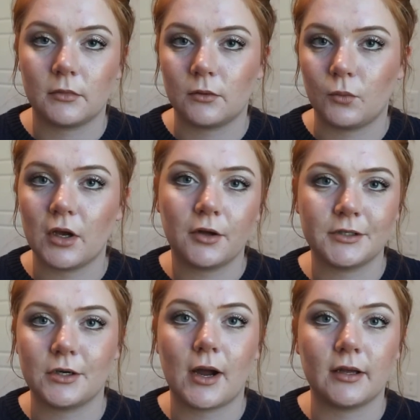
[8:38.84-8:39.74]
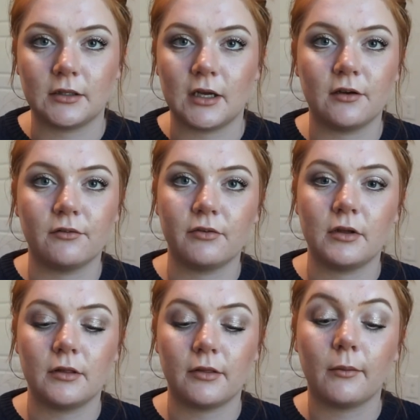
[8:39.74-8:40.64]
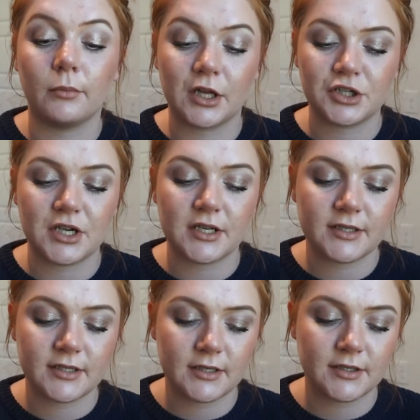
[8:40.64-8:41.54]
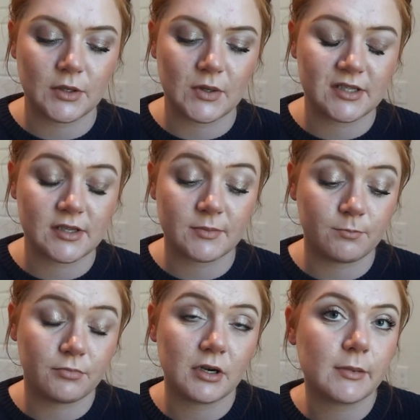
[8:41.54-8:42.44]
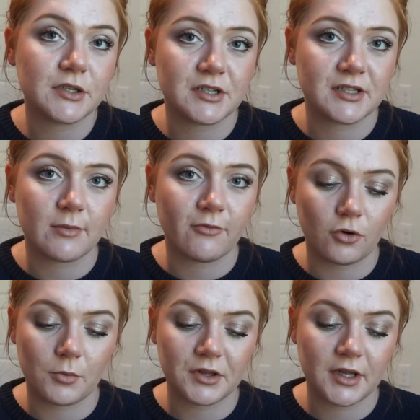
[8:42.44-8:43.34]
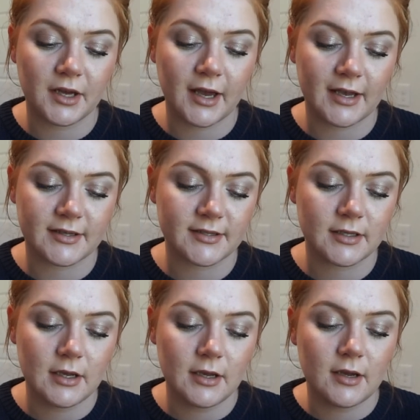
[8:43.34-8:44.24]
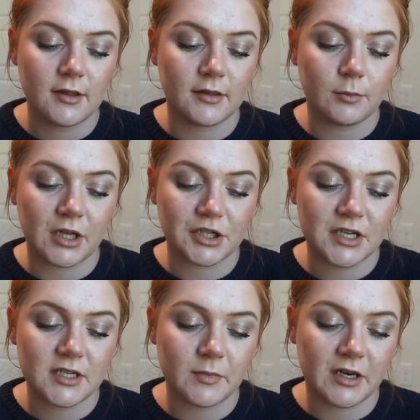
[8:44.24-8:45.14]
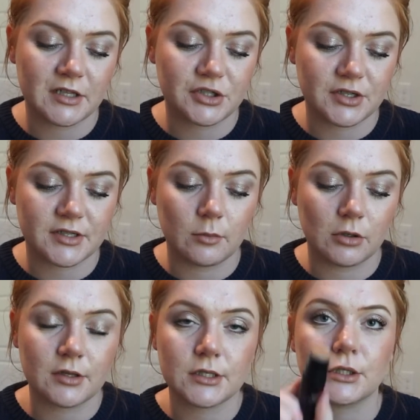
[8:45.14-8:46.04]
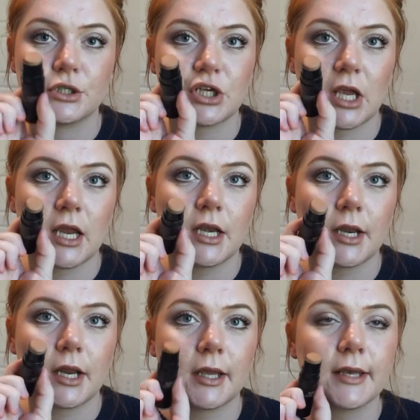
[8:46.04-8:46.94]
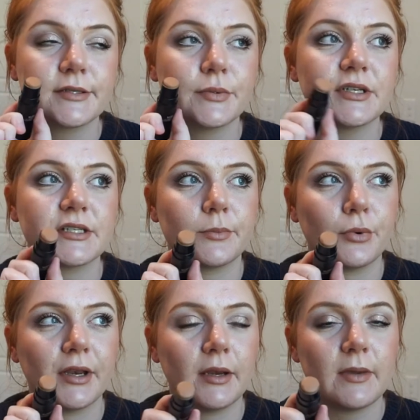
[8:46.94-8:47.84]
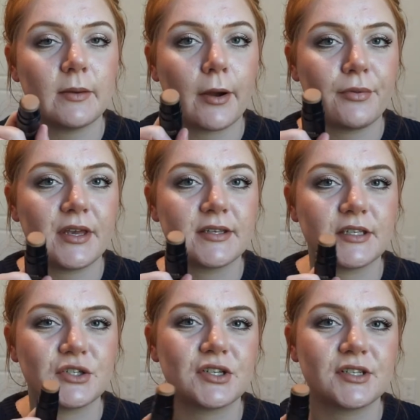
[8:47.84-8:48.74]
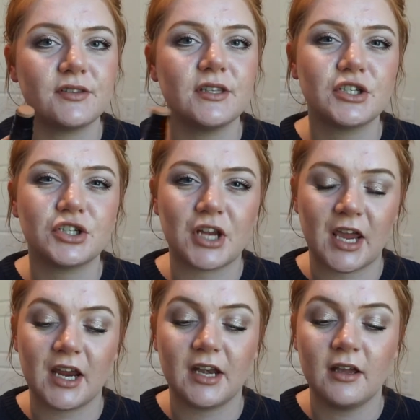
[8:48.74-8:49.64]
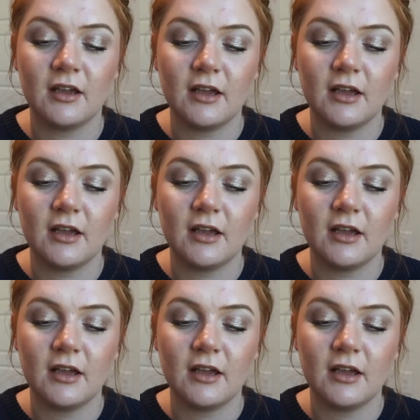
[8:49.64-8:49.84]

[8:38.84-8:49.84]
We all know I love their blushes, so it's pretty much the same formula as the blushes, but it's just a bronzer shade. And I guess what disappointed me about this is just the shade.